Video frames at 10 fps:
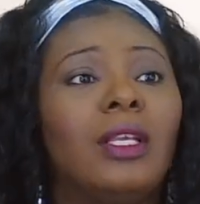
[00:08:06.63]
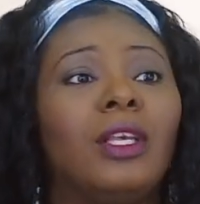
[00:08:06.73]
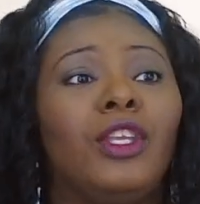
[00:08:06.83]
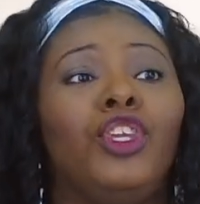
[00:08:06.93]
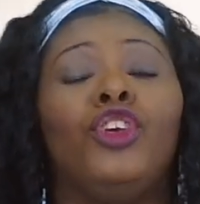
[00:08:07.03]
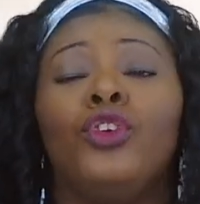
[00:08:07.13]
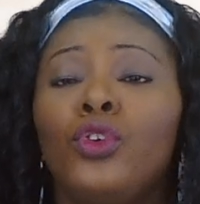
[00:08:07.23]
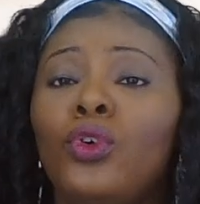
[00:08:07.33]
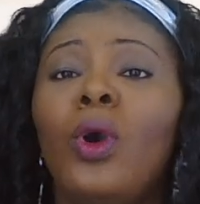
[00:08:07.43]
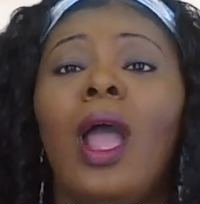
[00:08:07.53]

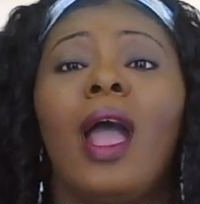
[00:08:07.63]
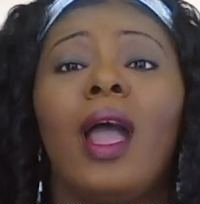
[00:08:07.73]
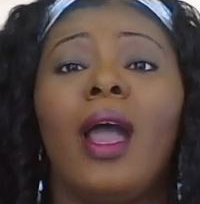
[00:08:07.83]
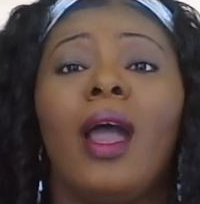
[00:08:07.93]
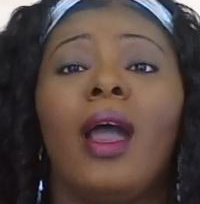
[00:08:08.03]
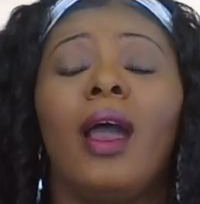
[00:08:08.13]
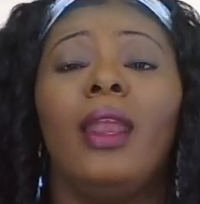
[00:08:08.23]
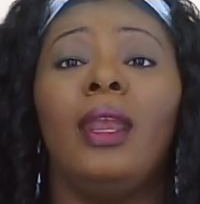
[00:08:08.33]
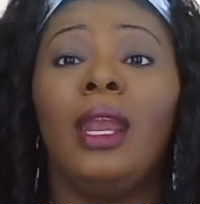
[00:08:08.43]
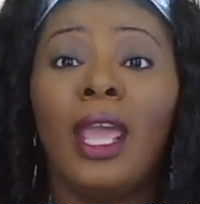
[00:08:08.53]
You
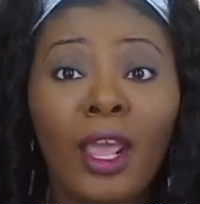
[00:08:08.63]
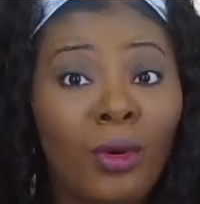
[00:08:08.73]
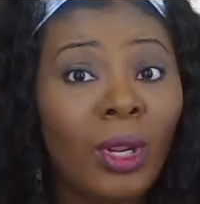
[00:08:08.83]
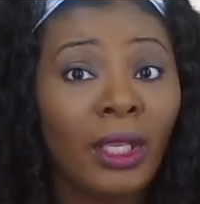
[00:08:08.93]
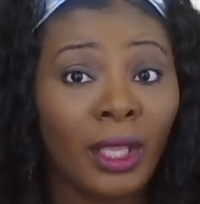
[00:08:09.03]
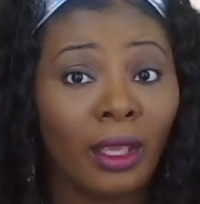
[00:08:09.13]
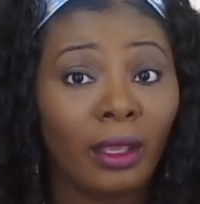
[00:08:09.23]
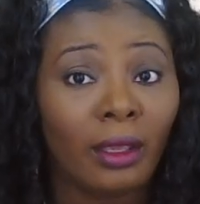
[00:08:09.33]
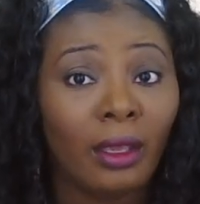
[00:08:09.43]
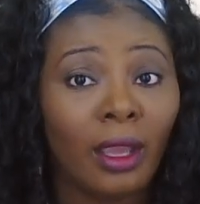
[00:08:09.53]
literally
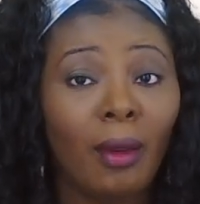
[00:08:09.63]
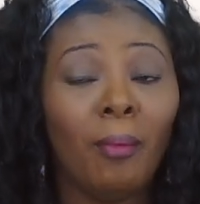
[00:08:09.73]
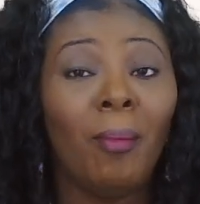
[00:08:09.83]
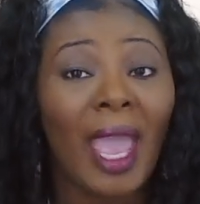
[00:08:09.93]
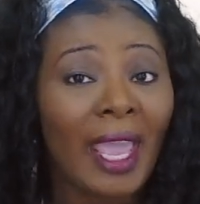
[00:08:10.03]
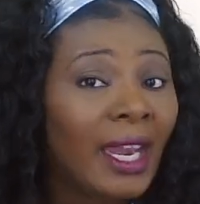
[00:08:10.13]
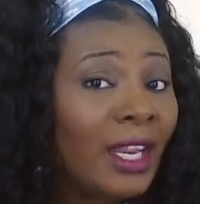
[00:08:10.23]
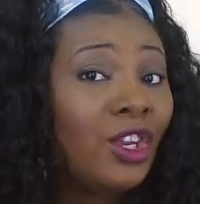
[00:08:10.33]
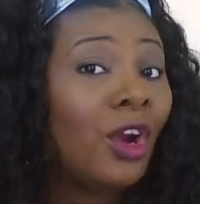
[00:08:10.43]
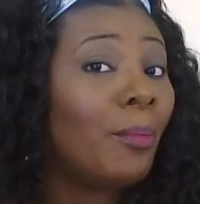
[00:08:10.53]
made
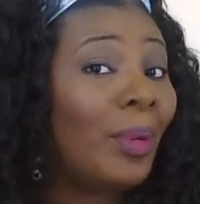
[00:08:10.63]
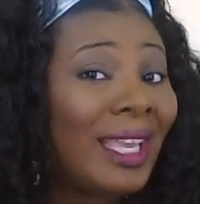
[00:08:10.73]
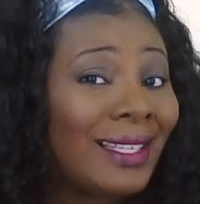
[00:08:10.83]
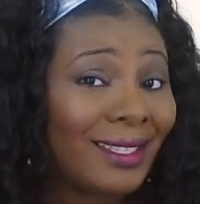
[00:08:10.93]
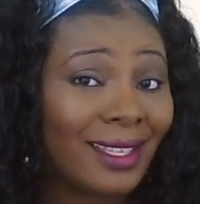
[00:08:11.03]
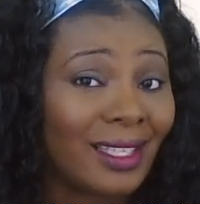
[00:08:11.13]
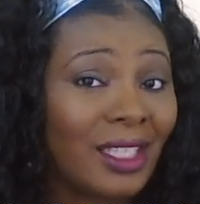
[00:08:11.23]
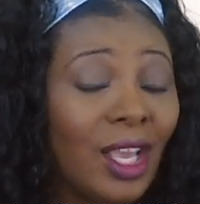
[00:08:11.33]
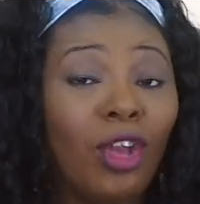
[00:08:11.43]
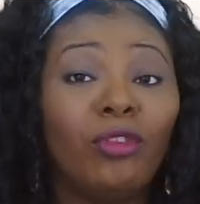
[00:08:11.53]
it your
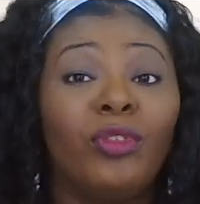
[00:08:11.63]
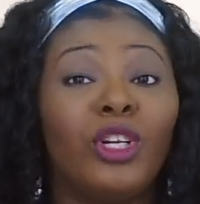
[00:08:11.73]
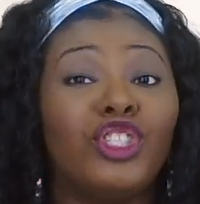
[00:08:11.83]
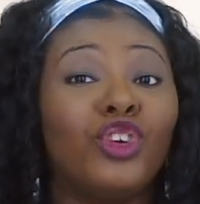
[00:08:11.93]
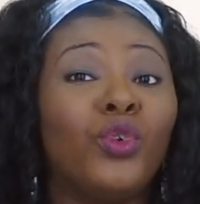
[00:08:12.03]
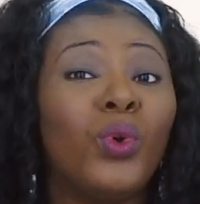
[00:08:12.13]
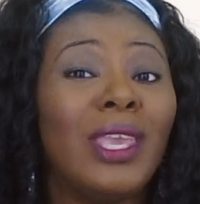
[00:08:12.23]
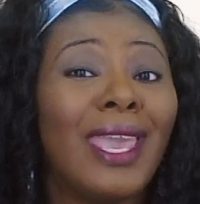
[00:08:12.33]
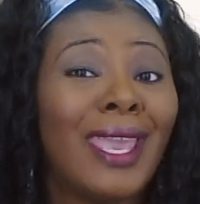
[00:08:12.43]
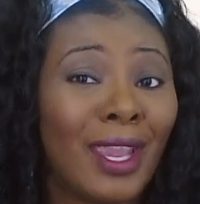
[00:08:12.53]
business for 2
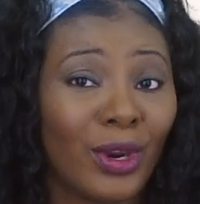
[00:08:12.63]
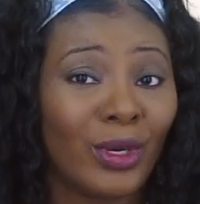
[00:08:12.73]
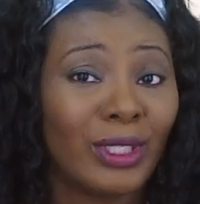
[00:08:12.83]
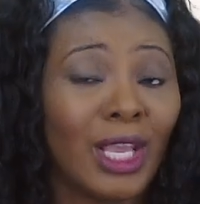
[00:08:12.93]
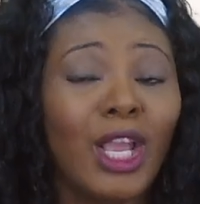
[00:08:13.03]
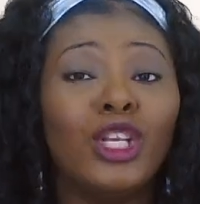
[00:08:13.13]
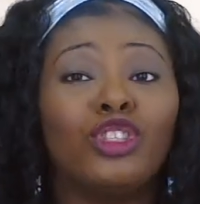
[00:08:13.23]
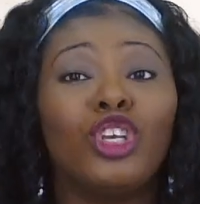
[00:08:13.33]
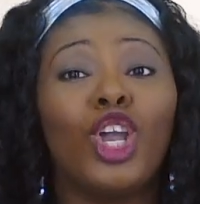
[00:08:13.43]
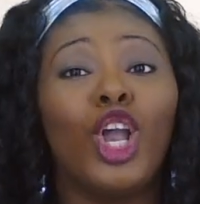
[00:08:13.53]
years
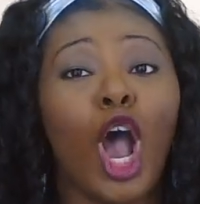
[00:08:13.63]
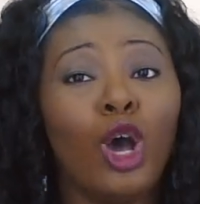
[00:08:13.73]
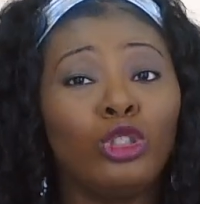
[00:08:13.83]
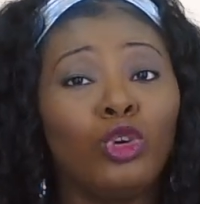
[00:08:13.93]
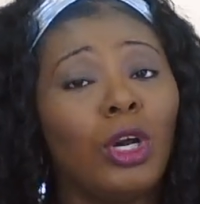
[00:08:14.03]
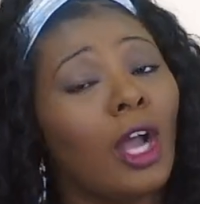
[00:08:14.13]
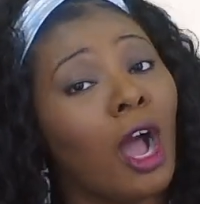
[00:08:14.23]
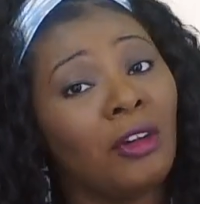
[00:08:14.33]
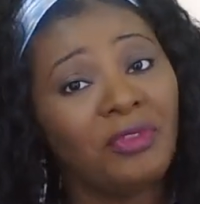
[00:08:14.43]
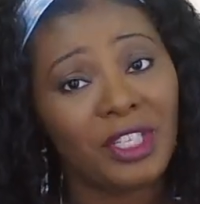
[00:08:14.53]
to go to a
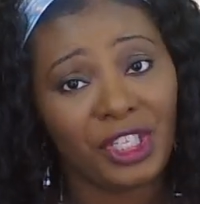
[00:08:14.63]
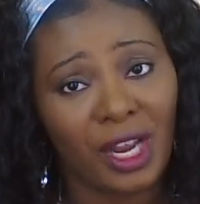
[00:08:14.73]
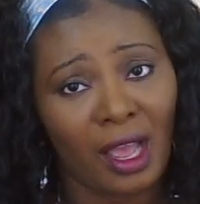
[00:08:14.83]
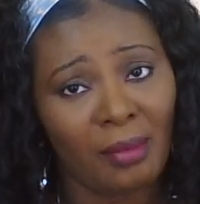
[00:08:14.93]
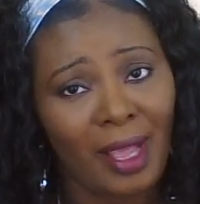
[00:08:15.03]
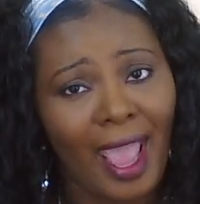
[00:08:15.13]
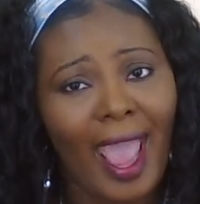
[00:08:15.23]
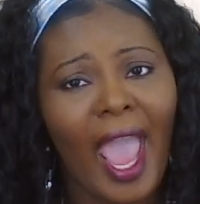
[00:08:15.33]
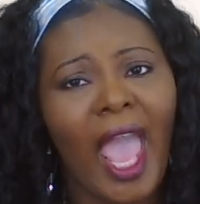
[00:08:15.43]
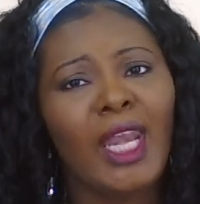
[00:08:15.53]
coffee shop
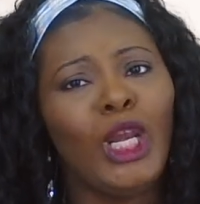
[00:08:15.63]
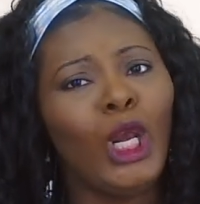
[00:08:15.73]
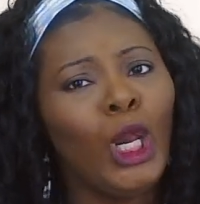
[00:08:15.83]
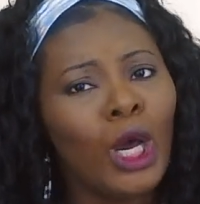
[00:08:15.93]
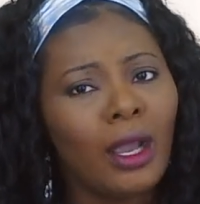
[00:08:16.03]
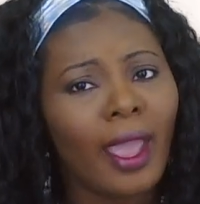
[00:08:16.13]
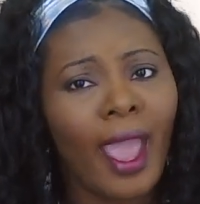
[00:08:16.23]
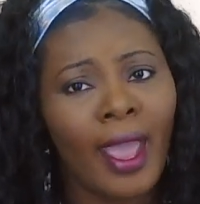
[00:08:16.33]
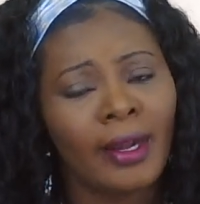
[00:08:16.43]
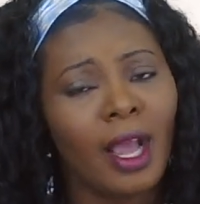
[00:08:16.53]
and look
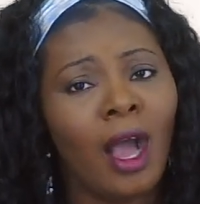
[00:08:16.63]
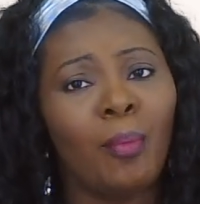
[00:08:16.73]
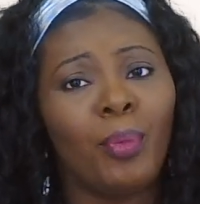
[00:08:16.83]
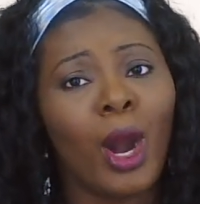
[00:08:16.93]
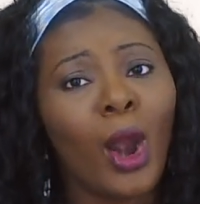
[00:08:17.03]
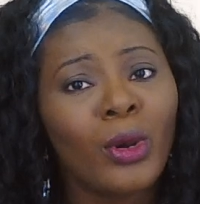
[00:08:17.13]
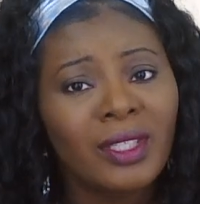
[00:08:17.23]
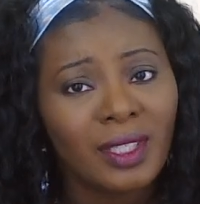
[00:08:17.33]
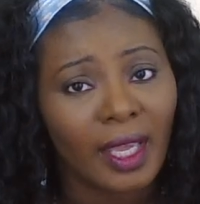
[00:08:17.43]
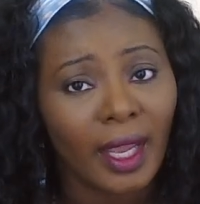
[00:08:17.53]
at a
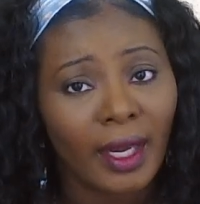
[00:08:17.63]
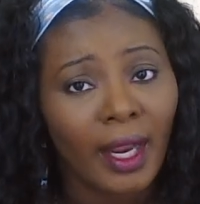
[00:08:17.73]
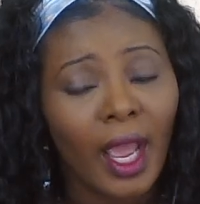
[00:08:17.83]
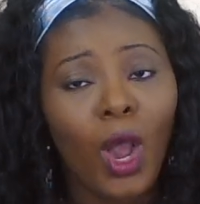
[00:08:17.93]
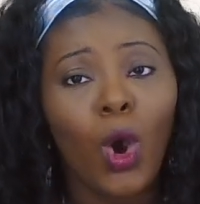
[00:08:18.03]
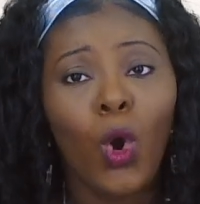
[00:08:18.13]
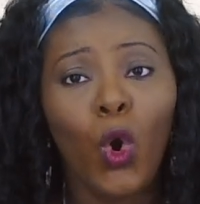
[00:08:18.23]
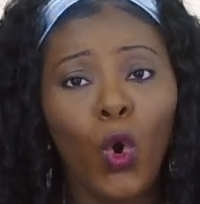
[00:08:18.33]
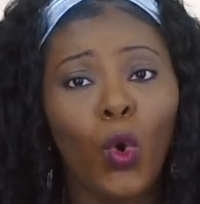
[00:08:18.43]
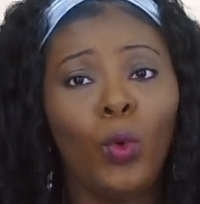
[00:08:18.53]
person
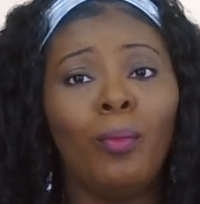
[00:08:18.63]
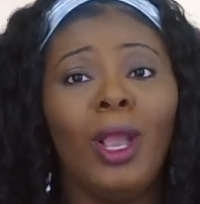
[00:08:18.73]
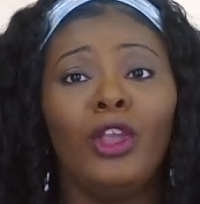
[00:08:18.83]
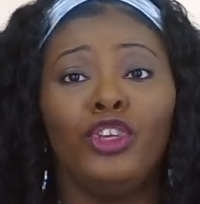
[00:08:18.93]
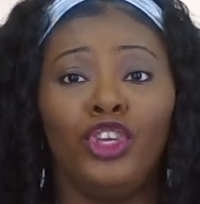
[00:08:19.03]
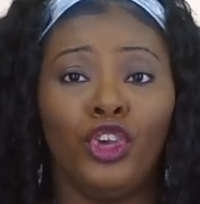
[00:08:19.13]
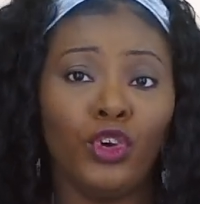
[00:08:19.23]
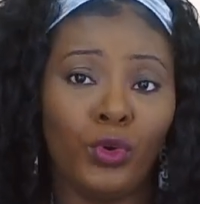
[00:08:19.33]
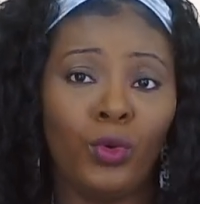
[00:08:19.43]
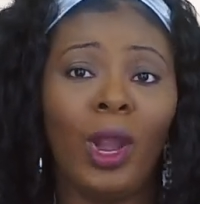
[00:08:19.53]
whom
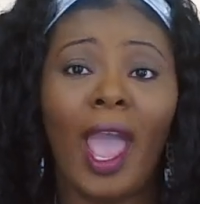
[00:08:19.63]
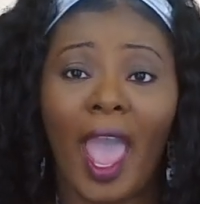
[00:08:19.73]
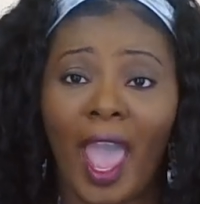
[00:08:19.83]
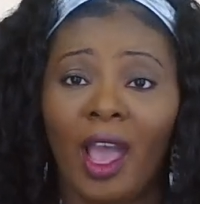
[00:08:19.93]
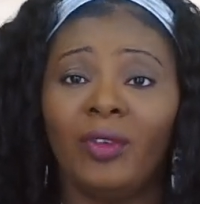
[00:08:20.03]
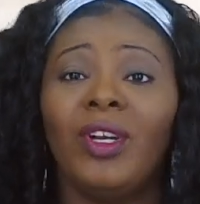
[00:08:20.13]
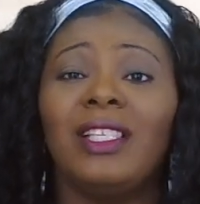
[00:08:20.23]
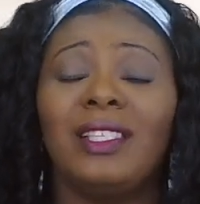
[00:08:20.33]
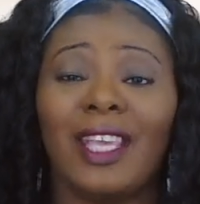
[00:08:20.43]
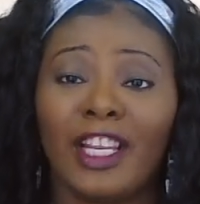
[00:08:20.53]
you have
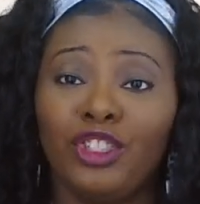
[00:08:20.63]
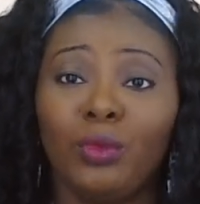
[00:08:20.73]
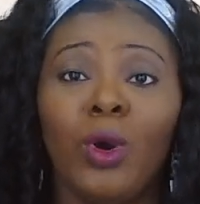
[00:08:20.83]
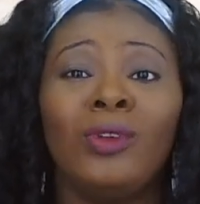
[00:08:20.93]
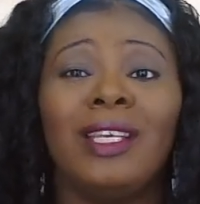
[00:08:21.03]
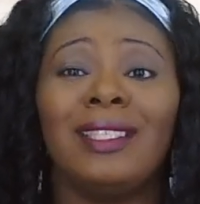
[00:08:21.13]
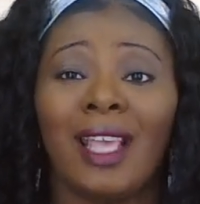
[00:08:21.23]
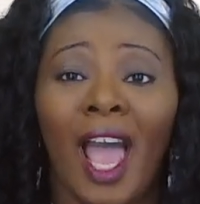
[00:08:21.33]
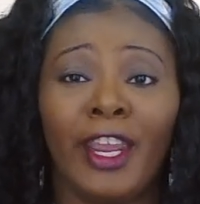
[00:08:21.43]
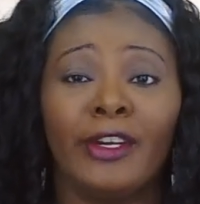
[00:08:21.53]
sexual
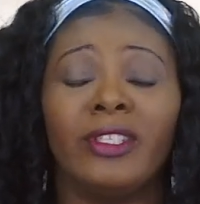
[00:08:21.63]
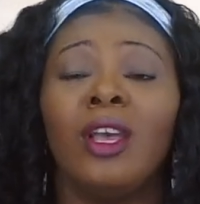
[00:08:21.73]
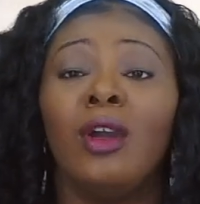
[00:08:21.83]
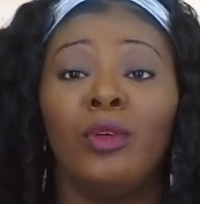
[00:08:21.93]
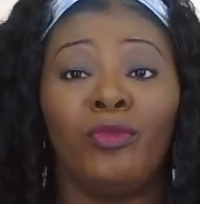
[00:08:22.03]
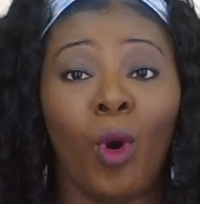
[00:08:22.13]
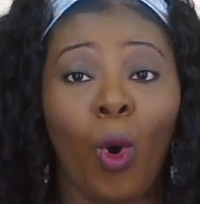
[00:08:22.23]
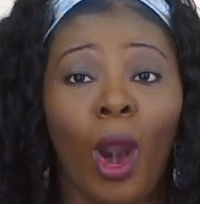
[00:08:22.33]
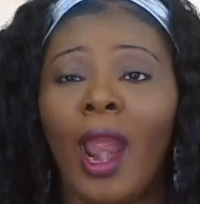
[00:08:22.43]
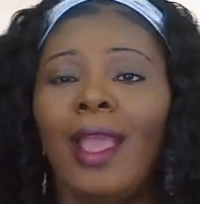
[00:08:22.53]
desires
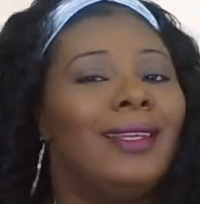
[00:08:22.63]
for.